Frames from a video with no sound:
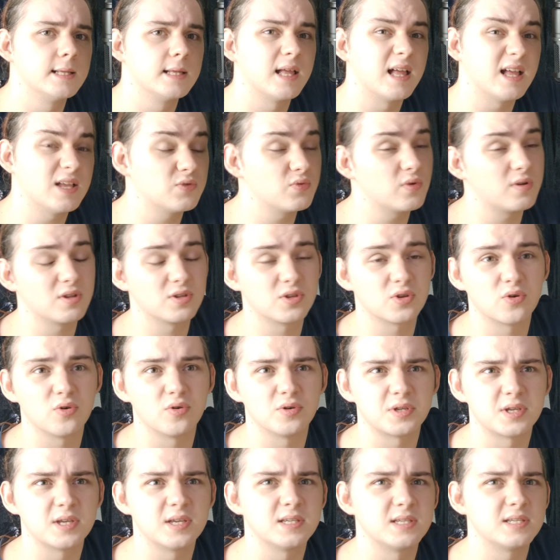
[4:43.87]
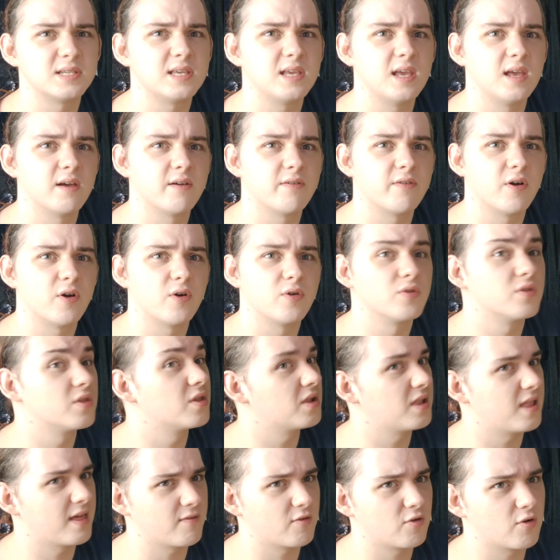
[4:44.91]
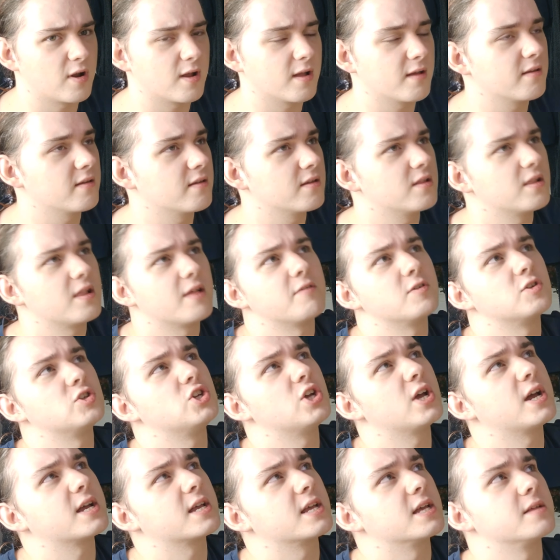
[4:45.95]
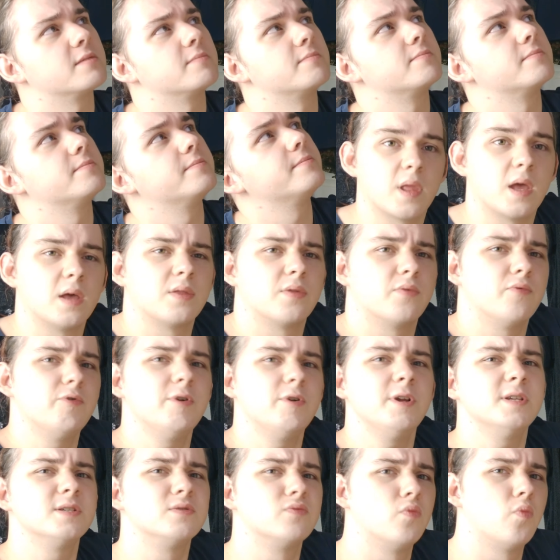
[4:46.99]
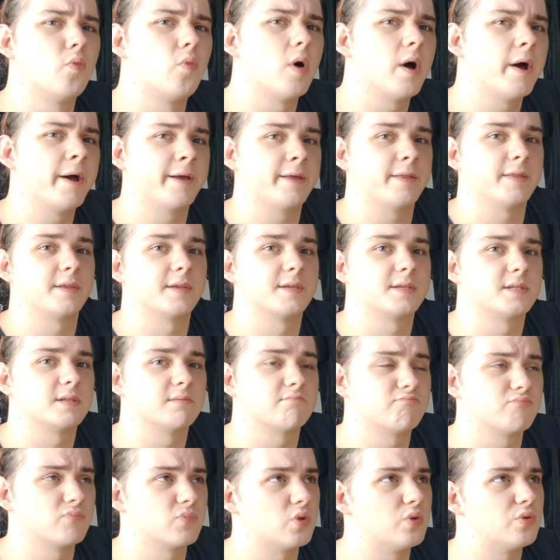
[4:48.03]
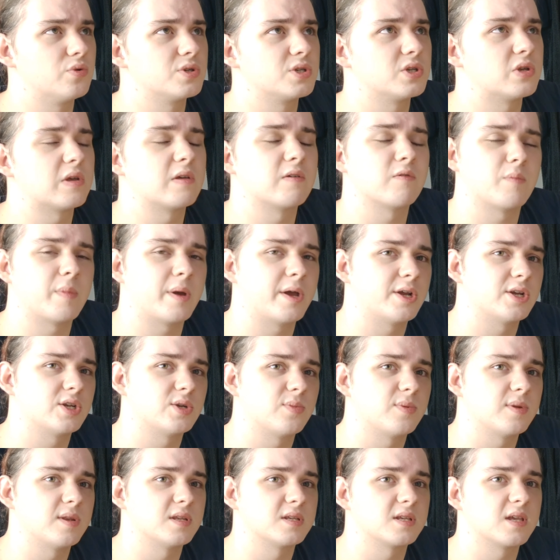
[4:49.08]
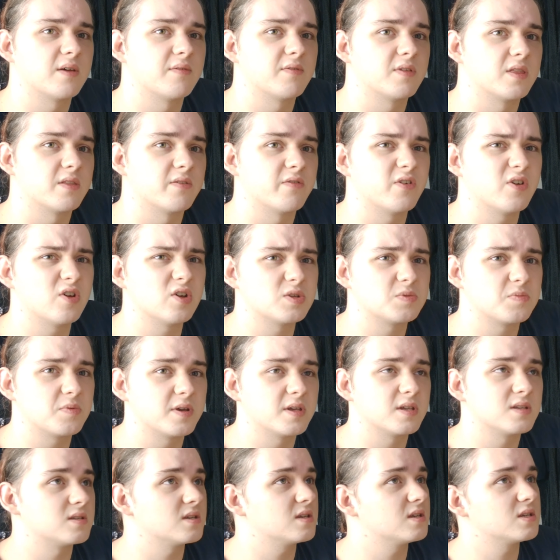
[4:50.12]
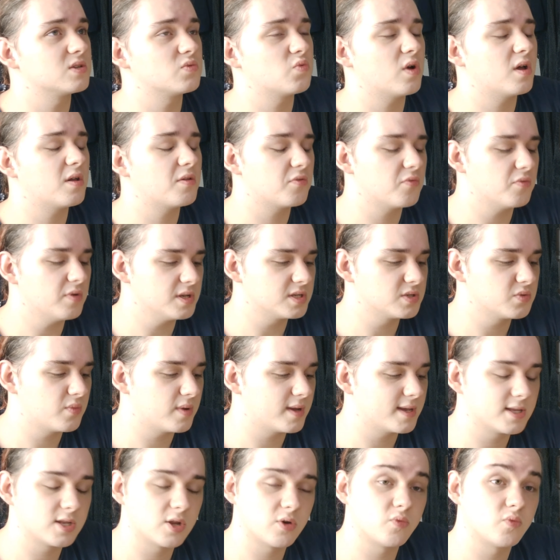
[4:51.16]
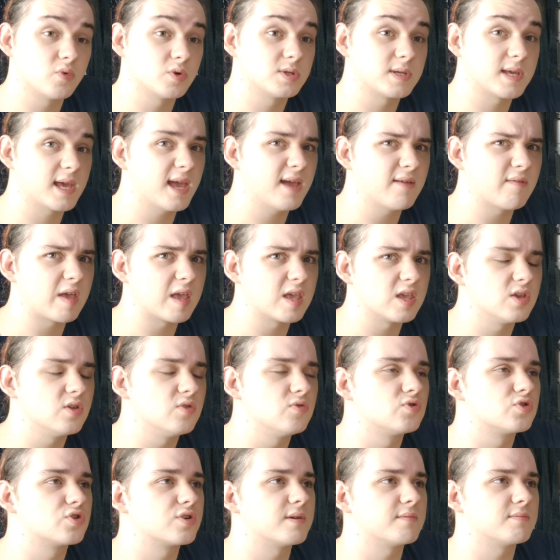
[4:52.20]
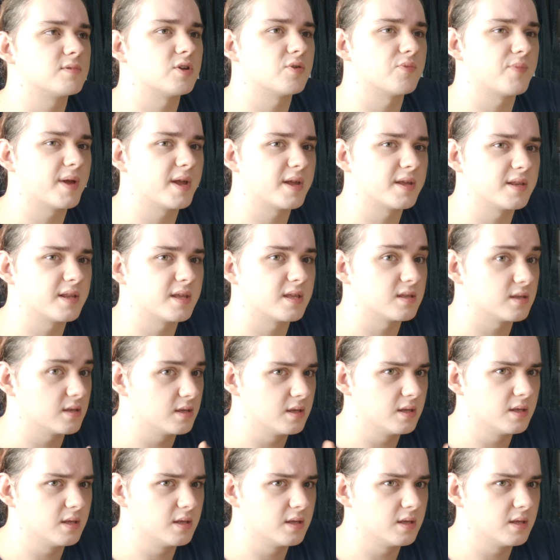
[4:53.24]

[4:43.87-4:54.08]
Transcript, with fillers: as well as, of course, his C F O, the leather, leather jacket. The reason why this lawsuit even managed to be discovered in the first place is, well, the reason why you don't want to have a huge crypto mining